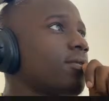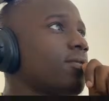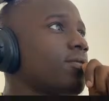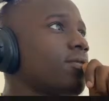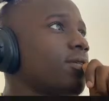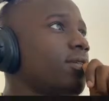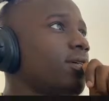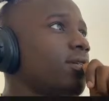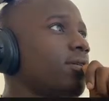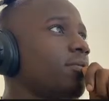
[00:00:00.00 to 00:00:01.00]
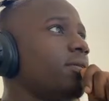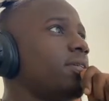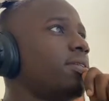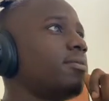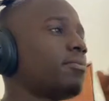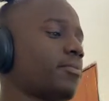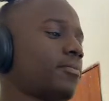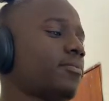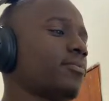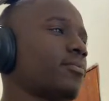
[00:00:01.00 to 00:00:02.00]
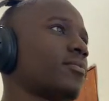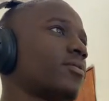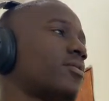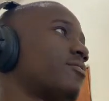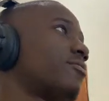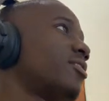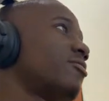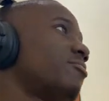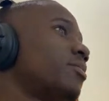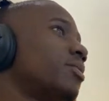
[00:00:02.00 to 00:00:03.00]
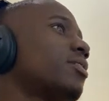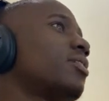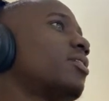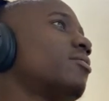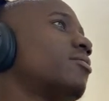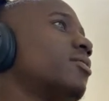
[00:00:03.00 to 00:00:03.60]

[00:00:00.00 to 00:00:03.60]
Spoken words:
consolidate a bit. The 5 minute now.